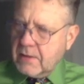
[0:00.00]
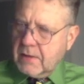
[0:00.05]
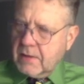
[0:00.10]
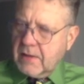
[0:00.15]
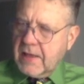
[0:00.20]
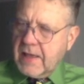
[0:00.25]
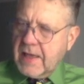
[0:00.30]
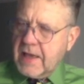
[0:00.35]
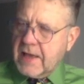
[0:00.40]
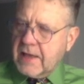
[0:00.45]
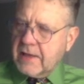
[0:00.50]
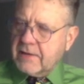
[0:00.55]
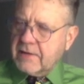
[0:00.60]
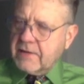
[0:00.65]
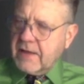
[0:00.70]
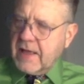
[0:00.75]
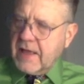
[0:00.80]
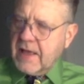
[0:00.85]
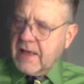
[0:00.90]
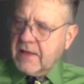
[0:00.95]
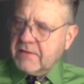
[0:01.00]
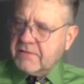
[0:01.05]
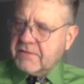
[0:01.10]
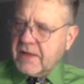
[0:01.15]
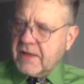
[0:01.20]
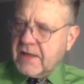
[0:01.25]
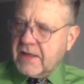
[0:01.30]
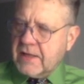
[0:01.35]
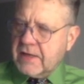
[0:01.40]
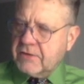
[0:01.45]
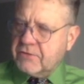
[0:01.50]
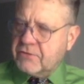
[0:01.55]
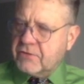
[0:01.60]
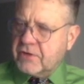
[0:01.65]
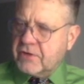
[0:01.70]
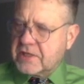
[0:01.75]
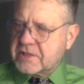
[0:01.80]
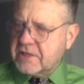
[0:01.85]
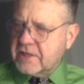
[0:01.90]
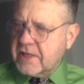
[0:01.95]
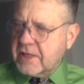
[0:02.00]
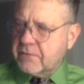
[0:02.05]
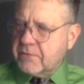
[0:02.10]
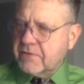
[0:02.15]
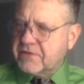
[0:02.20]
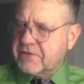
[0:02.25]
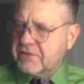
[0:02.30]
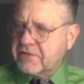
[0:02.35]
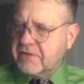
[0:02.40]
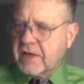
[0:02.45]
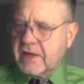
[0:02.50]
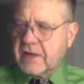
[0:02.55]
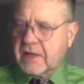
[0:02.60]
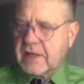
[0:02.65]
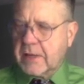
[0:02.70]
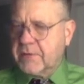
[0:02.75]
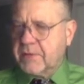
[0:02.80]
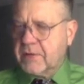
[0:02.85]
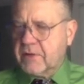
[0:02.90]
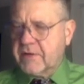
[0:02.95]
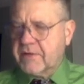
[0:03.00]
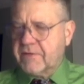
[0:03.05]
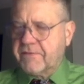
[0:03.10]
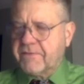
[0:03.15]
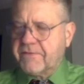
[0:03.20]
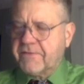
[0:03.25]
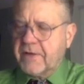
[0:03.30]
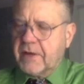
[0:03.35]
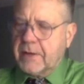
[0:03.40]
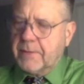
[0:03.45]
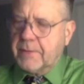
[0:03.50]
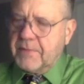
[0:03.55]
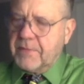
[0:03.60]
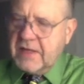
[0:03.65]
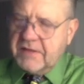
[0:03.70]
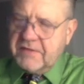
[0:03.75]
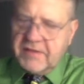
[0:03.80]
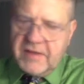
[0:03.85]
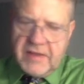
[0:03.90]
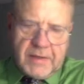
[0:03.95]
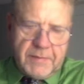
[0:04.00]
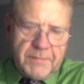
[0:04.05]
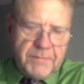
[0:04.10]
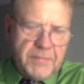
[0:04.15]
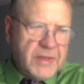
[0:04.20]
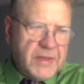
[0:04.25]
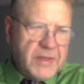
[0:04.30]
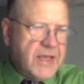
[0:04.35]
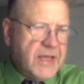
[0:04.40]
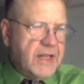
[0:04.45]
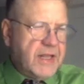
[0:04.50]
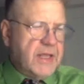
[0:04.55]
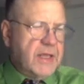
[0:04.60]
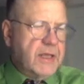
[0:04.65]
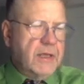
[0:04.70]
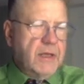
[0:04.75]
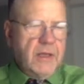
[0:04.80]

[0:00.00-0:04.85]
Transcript: And as an introduction, then, we've just got a couple of easy beginning